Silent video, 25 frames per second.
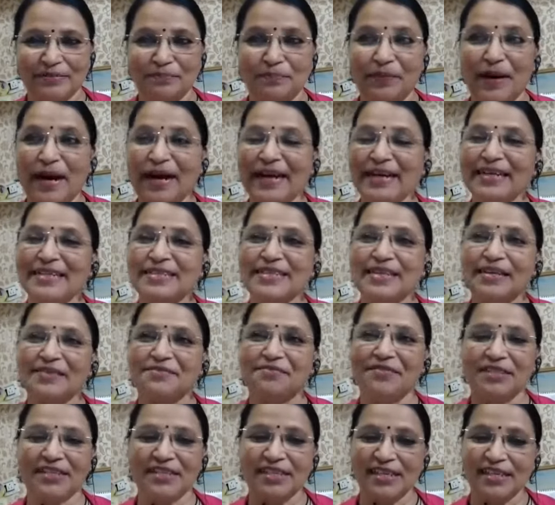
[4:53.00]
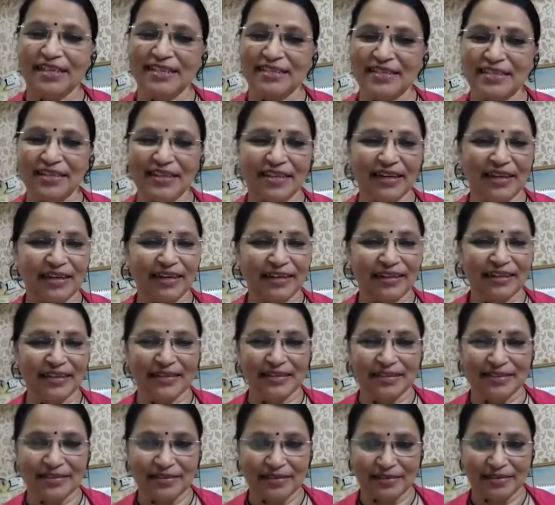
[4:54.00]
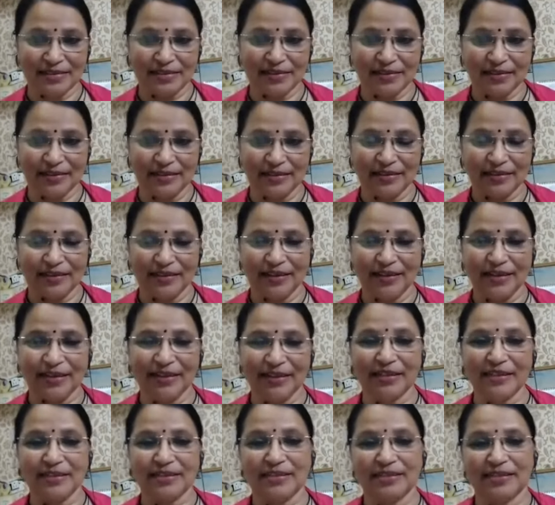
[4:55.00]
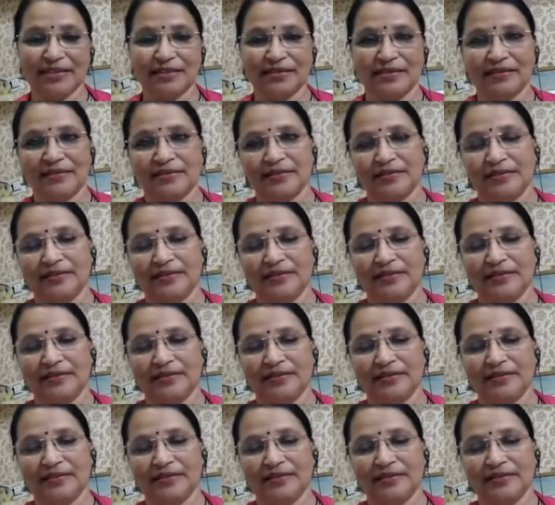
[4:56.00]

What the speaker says: mind's efficiency is it is